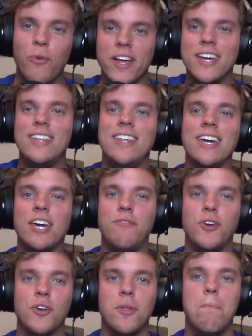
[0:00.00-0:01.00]
really think if
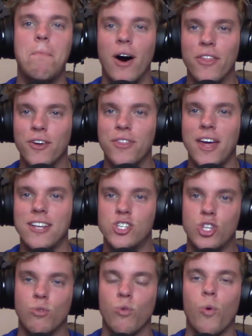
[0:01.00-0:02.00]
you're the mother that's
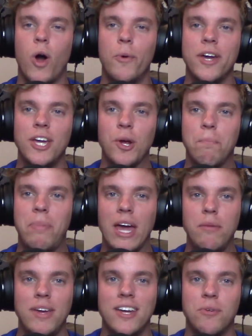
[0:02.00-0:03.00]
throwing your
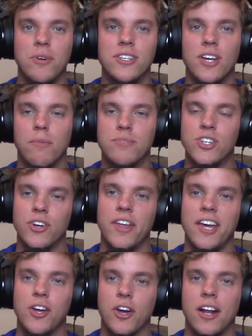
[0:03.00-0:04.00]
baby into a dumpster
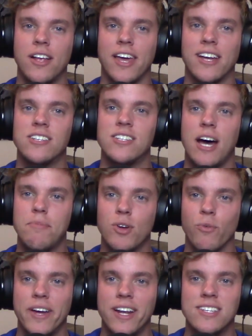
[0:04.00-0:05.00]
that you're gonna like stop to
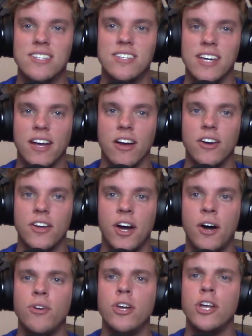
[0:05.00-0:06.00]
read a sticker and
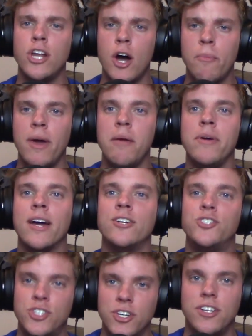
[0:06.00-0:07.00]
go, you know, maybe I
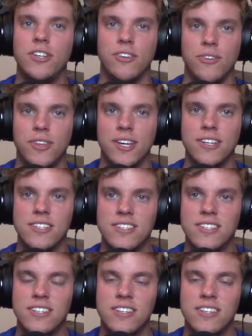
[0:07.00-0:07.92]
shouldn't do this?